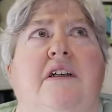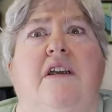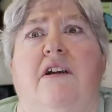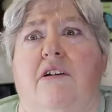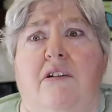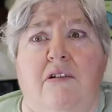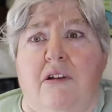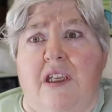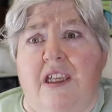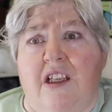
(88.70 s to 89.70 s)
Carol
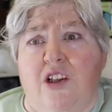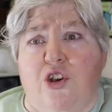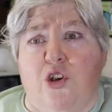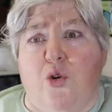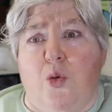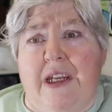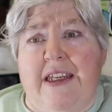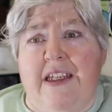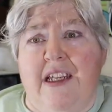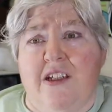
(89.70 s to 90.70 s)
Killer
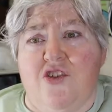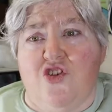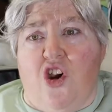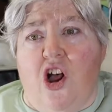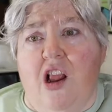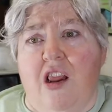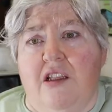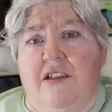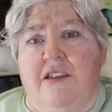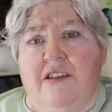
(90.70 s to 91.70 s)
Queen shawl
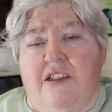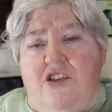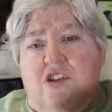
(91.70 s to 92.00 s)
that